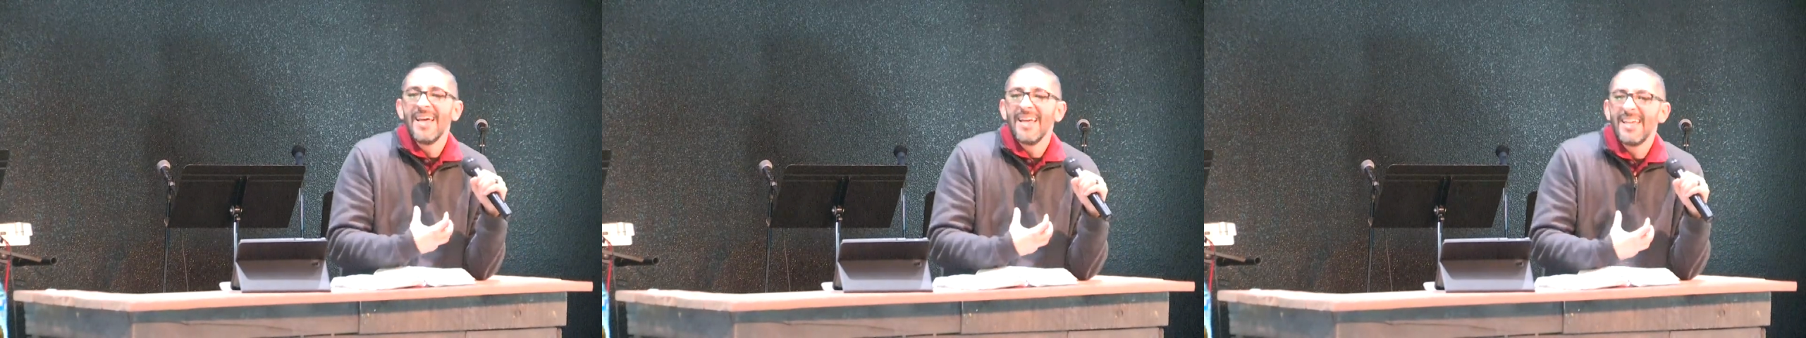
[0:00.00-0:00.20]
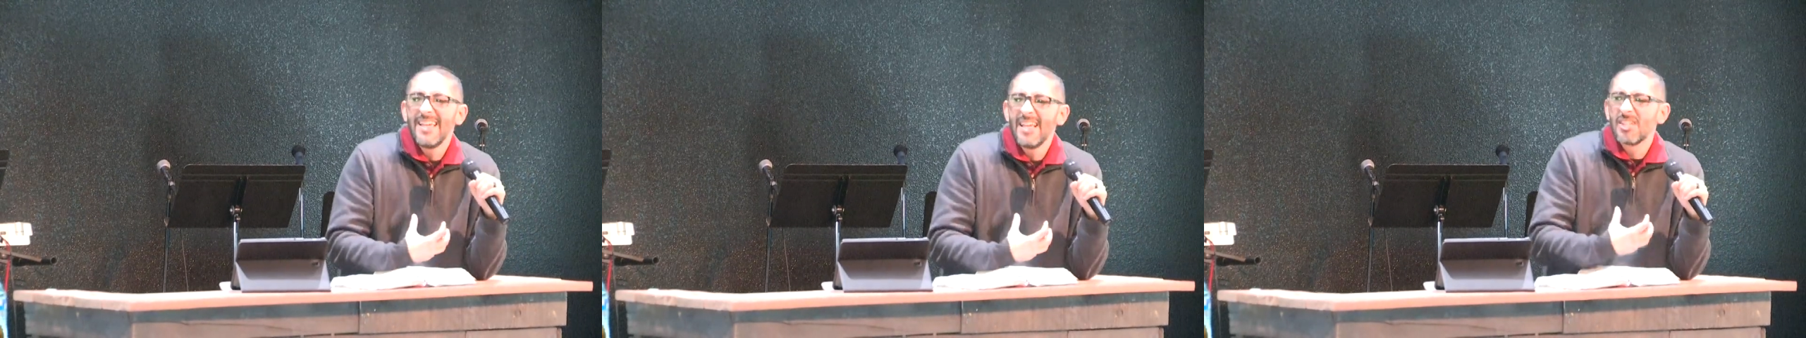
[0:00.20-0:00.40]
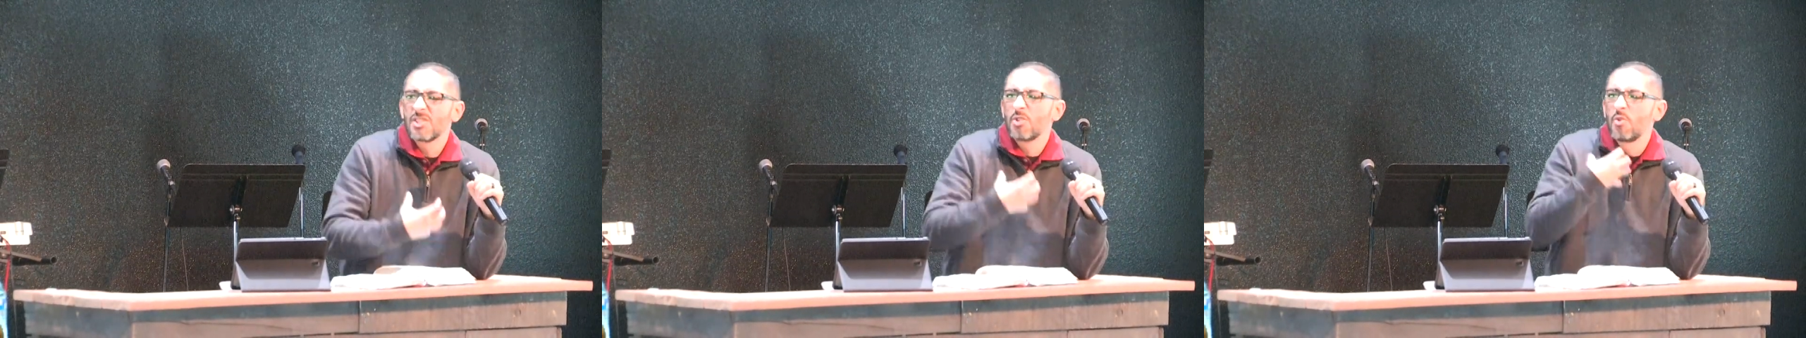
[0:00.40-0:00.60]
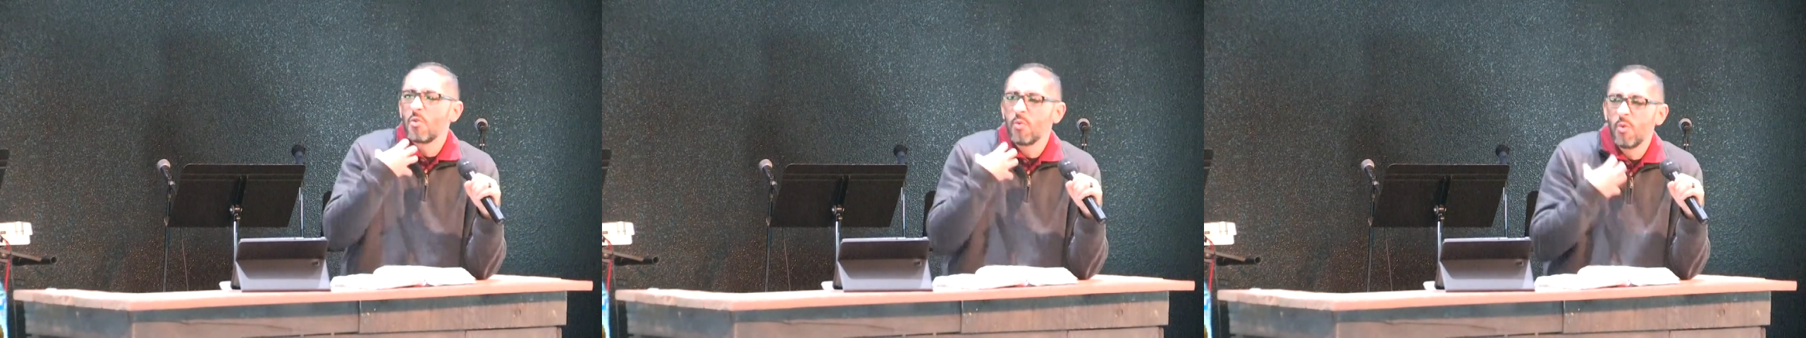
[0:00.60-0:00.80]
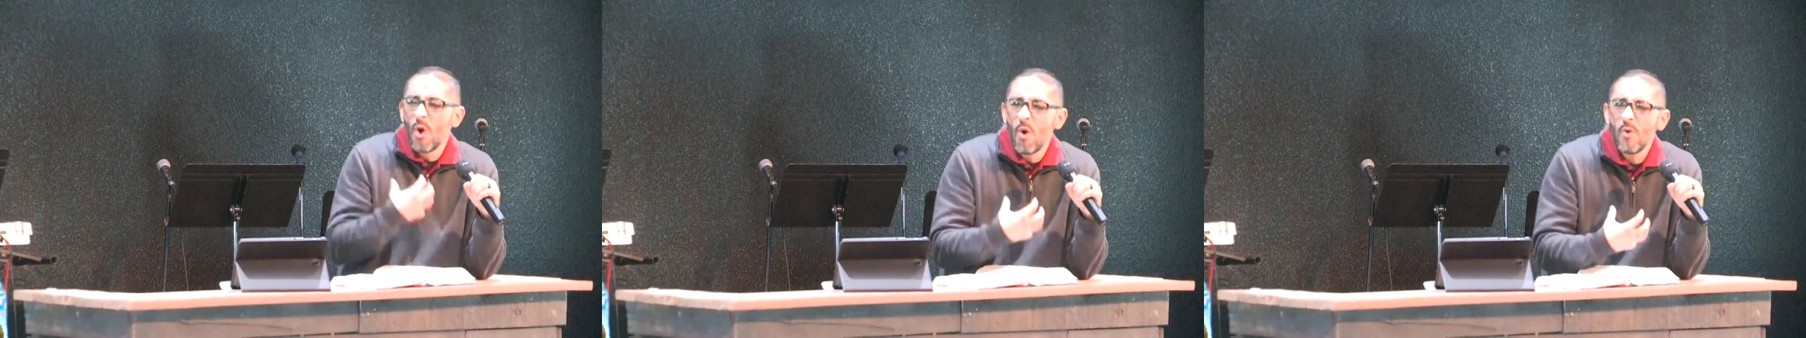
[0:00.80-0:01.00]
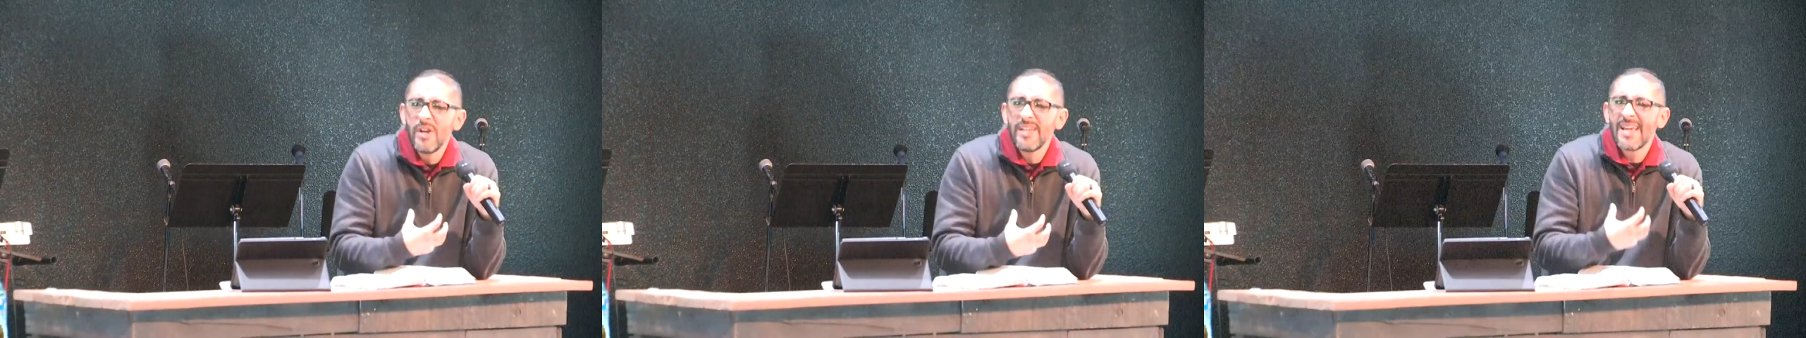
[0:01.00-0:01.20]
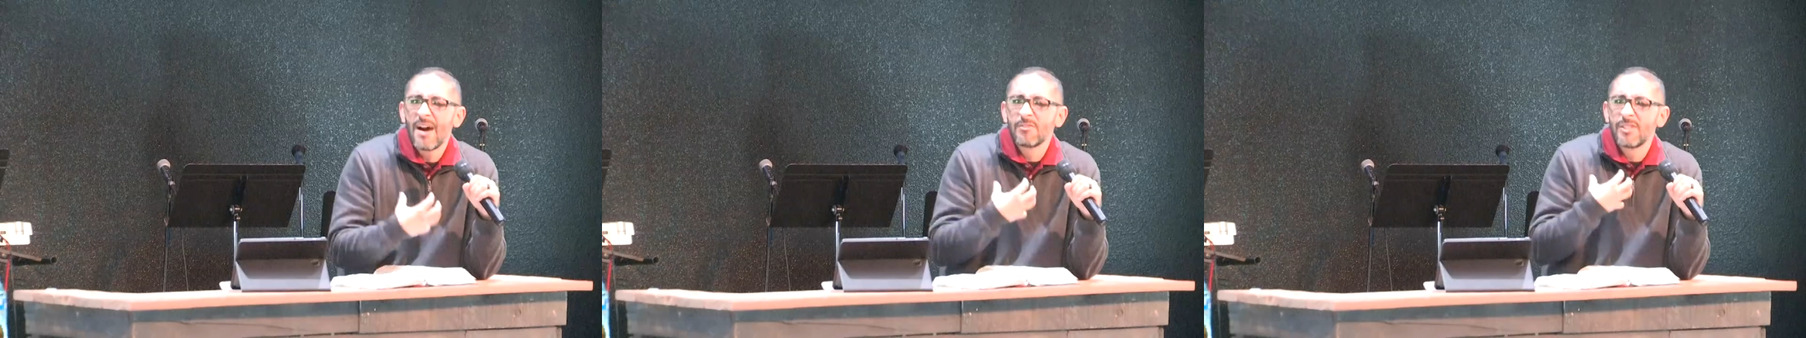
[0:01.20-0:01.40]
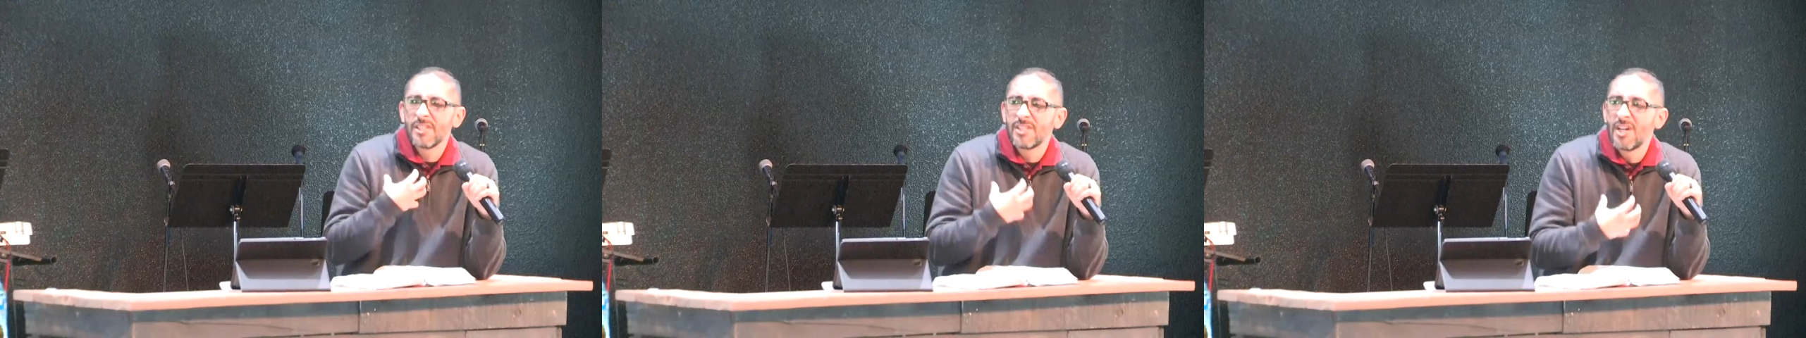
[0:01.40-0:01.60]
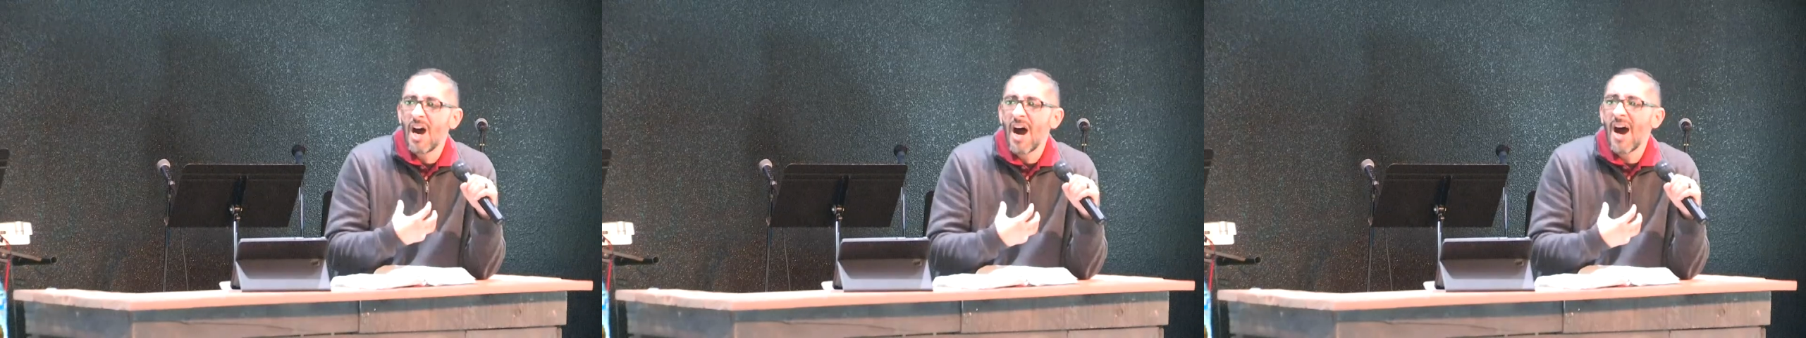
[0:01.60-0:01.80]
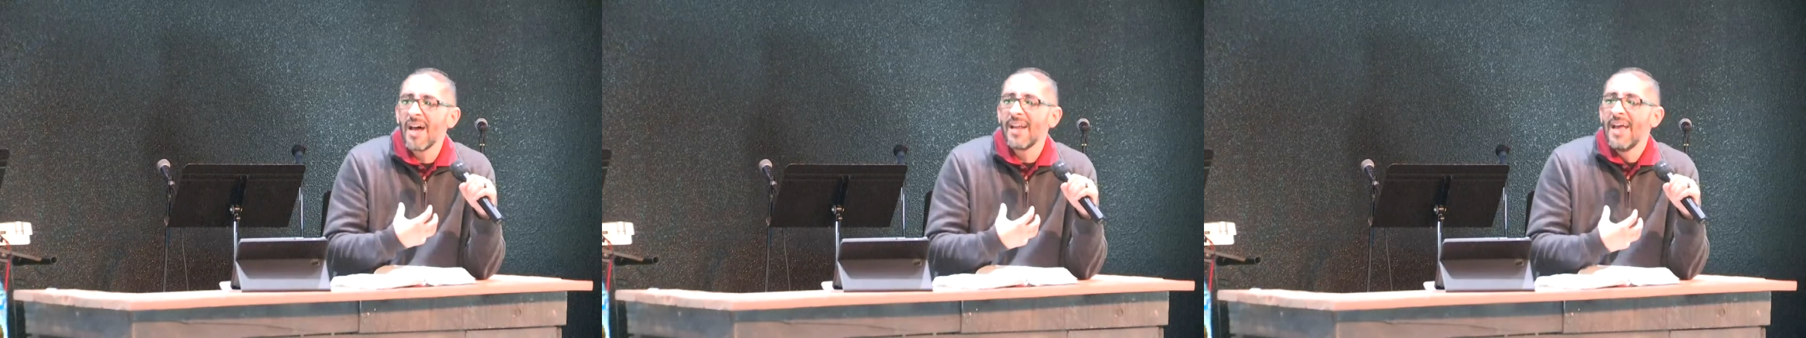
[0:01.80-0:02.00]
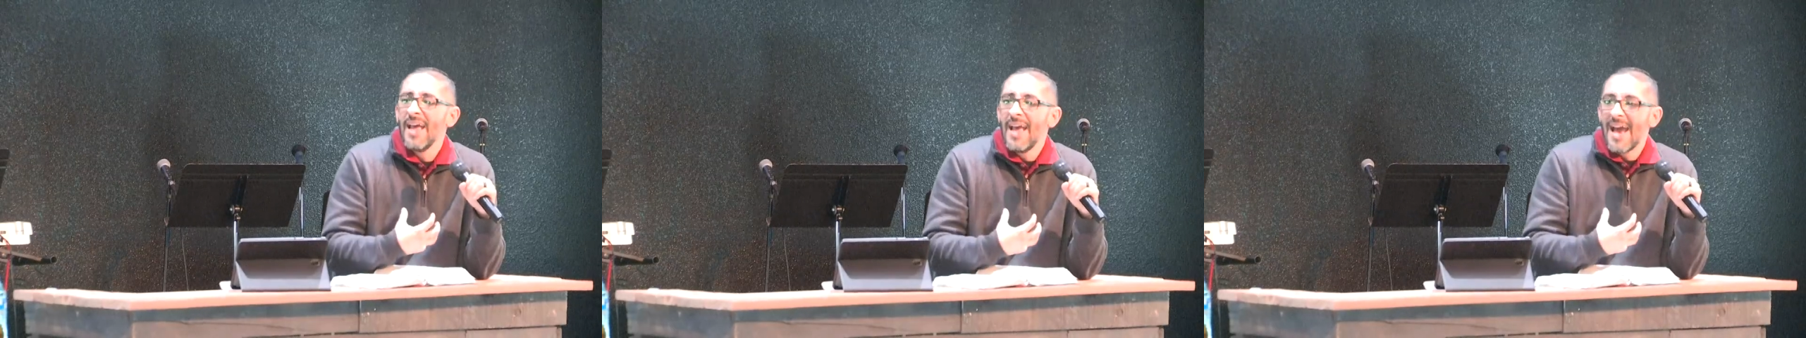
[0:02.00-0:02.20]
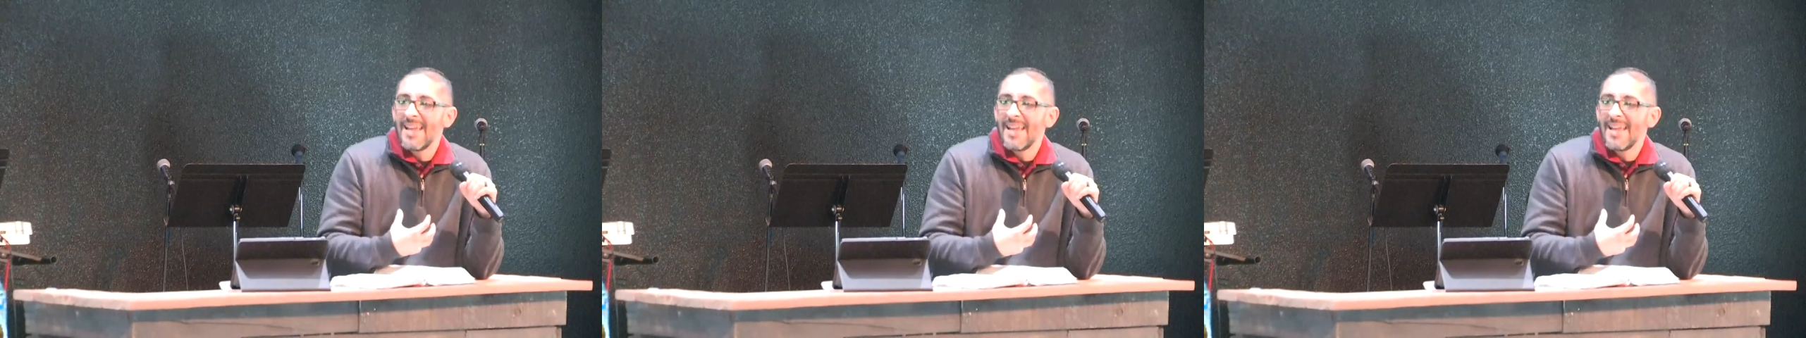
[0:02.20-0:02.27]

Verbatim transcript: he is groaning out to God.